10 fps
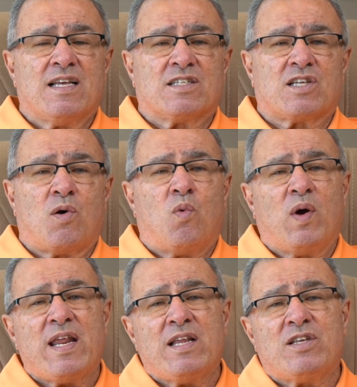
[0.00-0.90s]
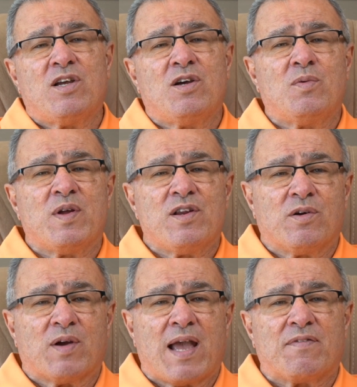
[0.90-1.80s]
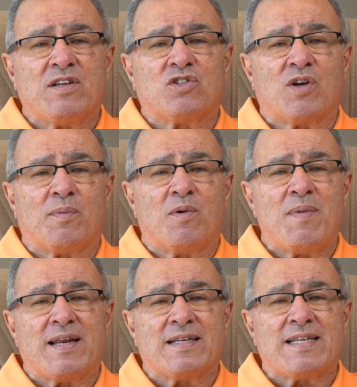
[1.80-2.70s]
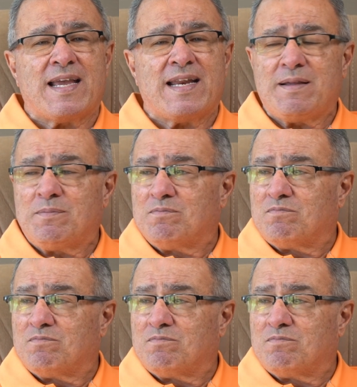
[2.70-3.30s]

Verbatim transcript: So, what do you do when you're having trouble meditating?